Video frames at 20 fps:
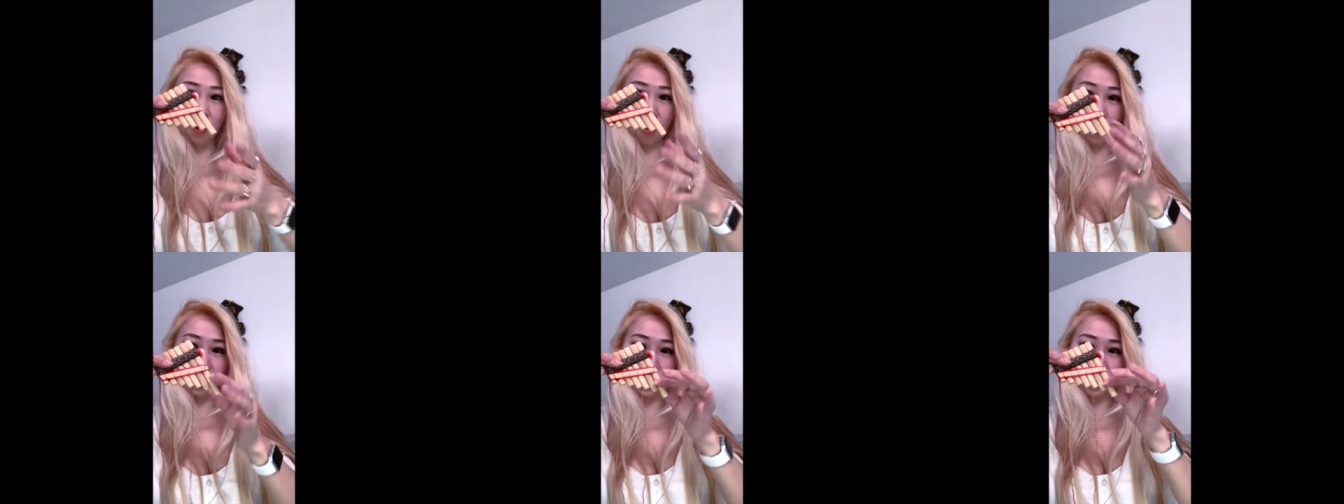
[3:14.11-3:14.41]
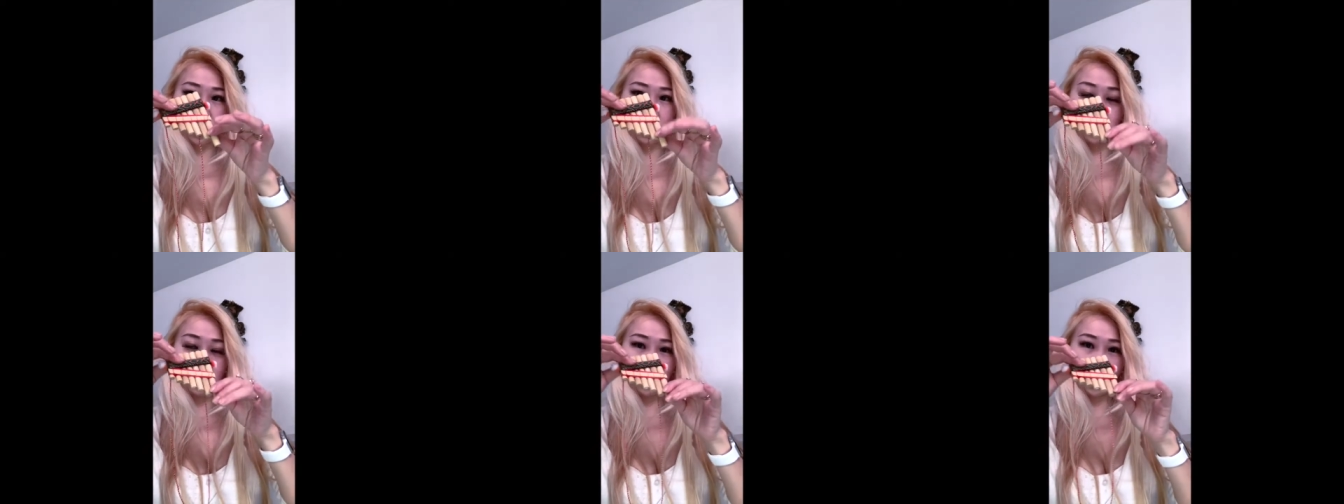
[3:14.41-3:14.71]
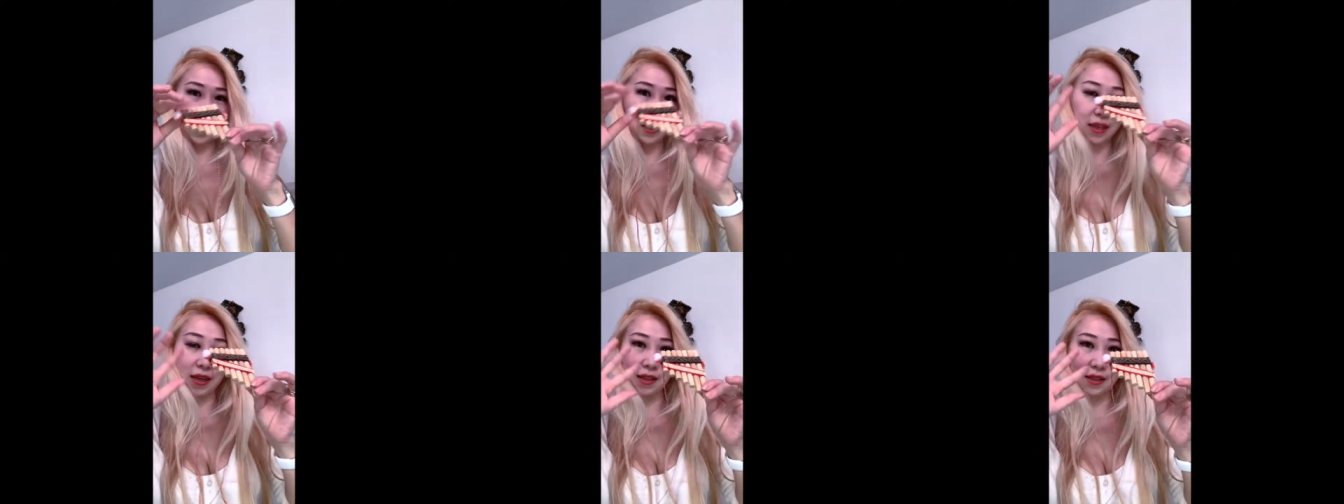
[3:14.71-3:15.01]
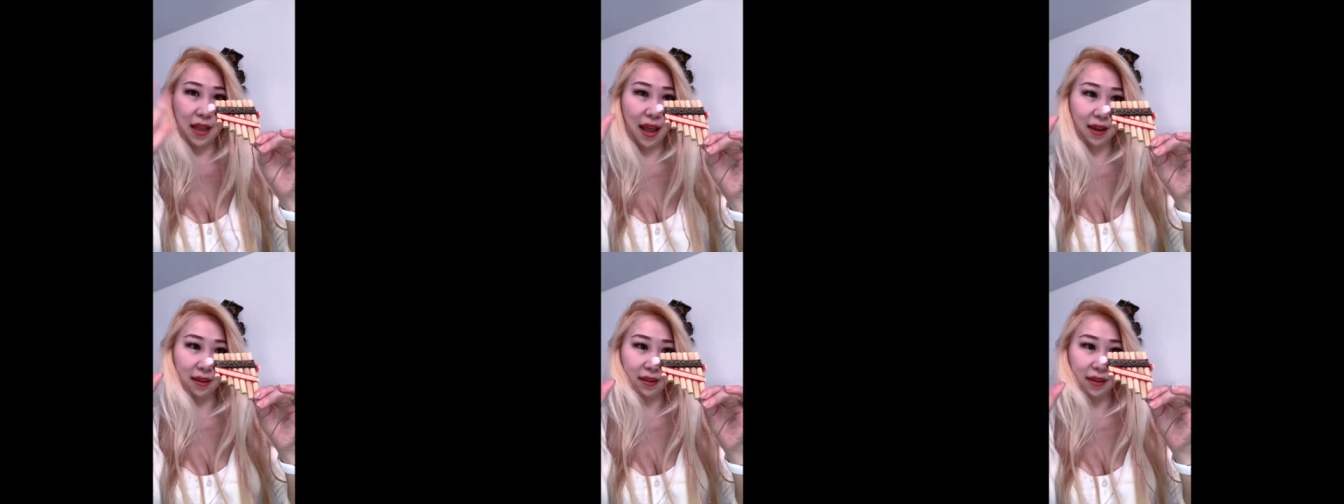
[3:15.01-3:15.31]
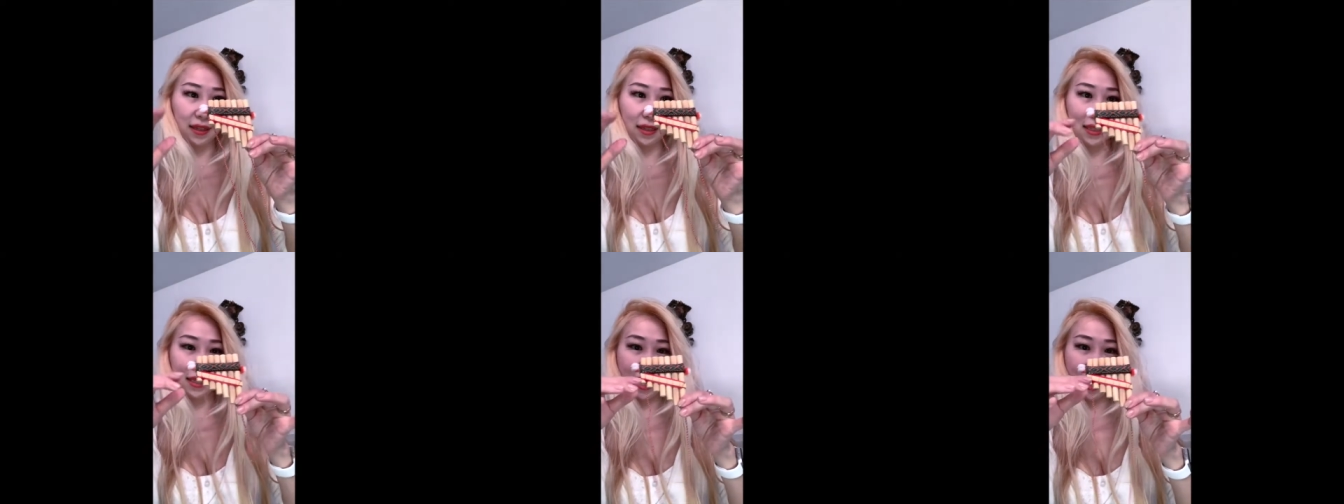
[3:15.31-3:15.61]
also looks exactly
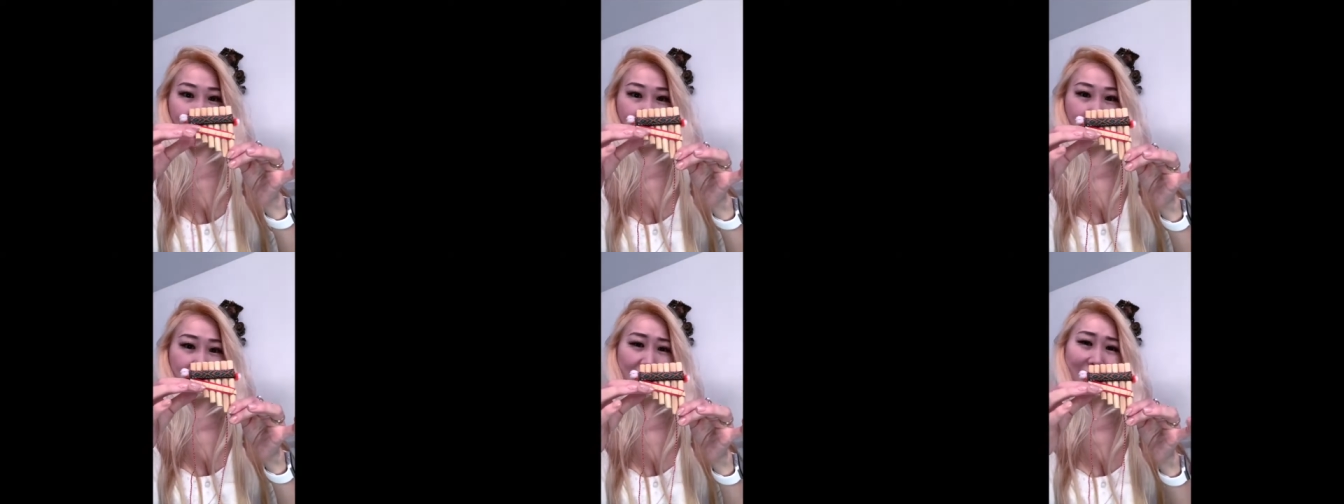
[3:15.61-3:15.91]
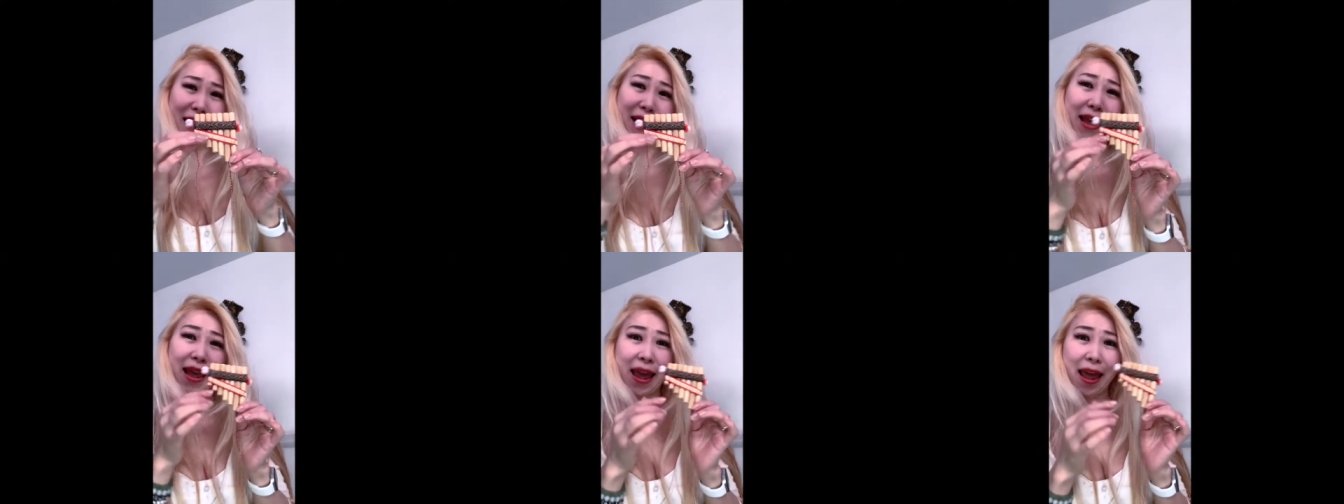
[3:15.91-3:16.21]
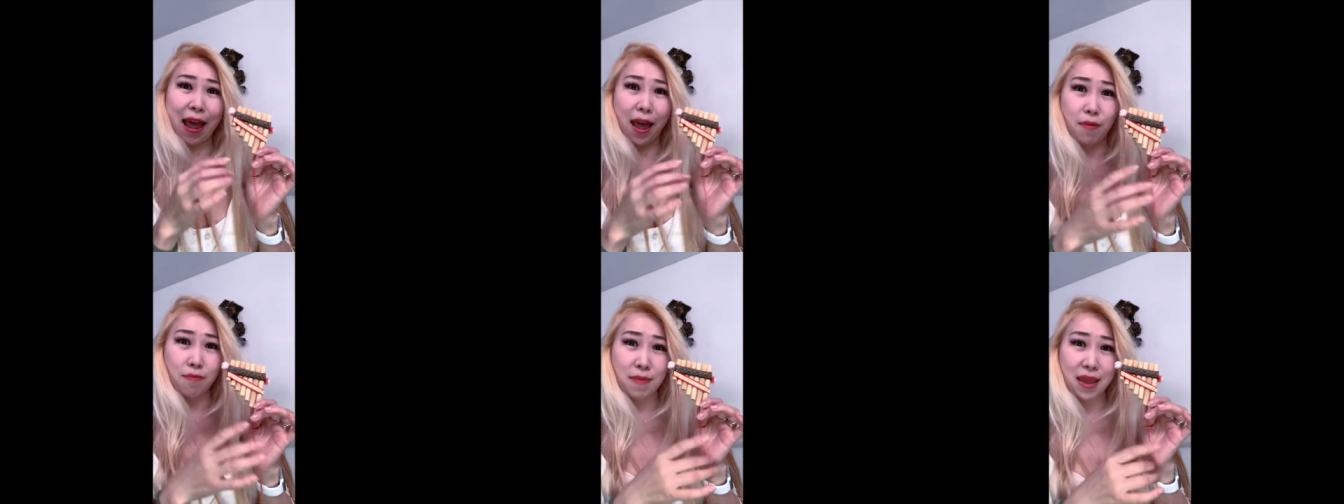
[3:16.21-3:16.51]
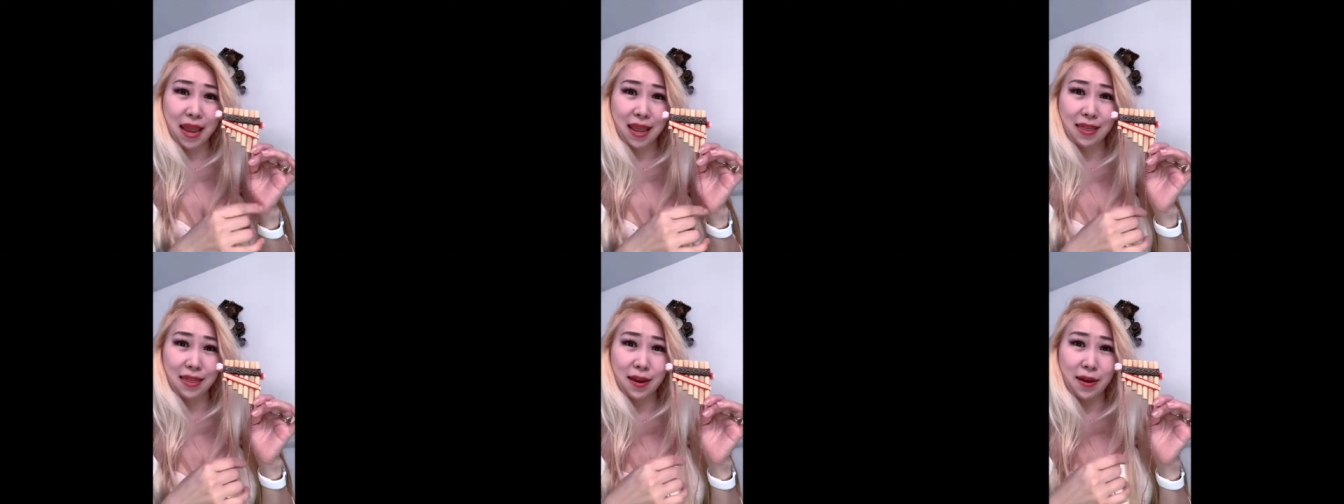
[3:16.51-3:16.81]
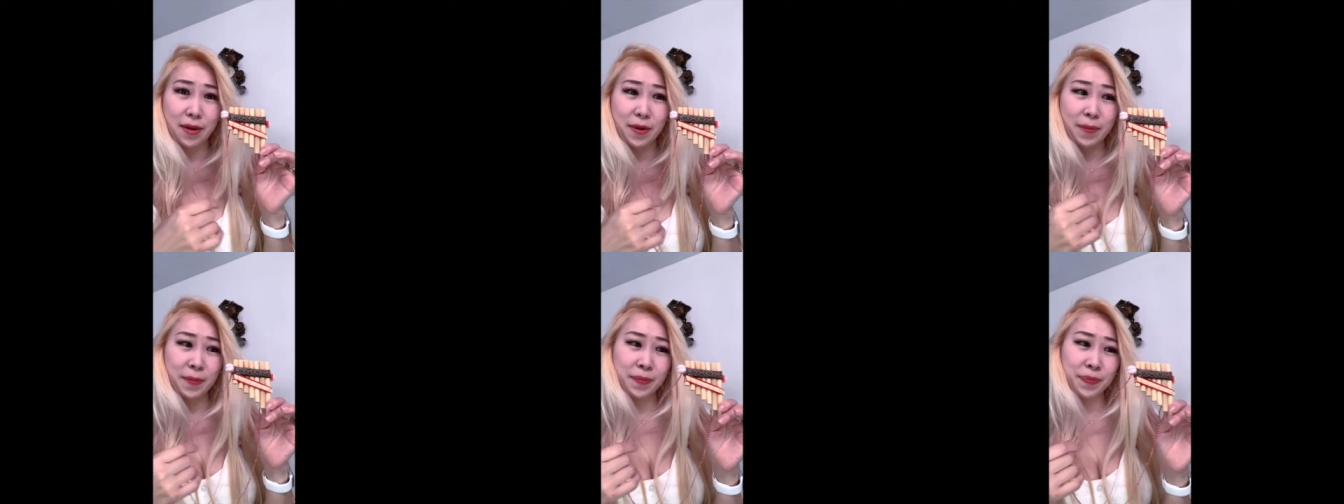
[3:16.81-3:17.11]
the same, and he handmade
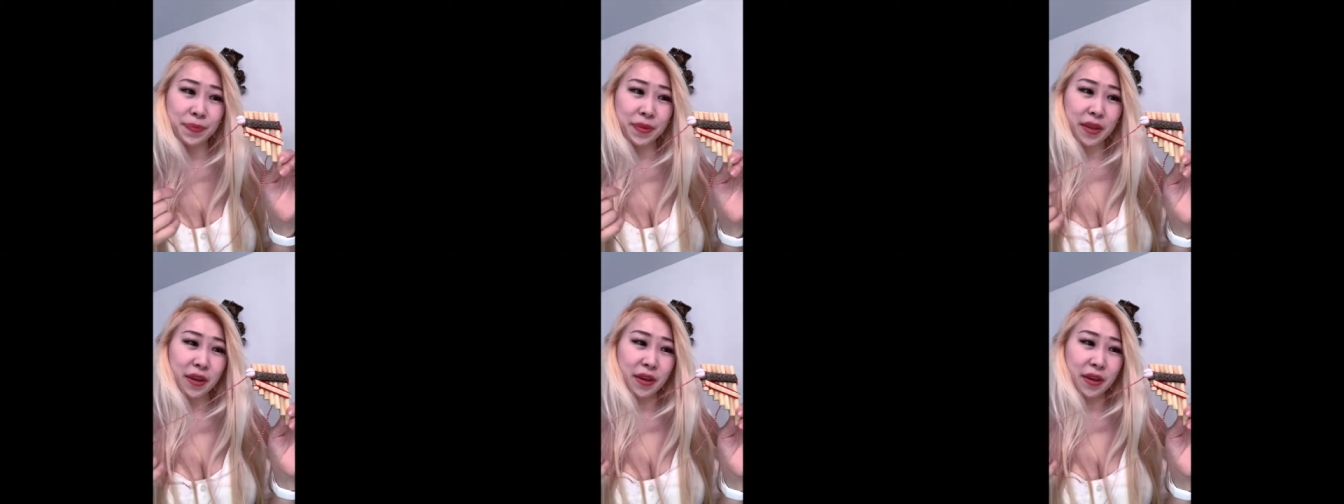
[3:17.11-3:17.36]
them.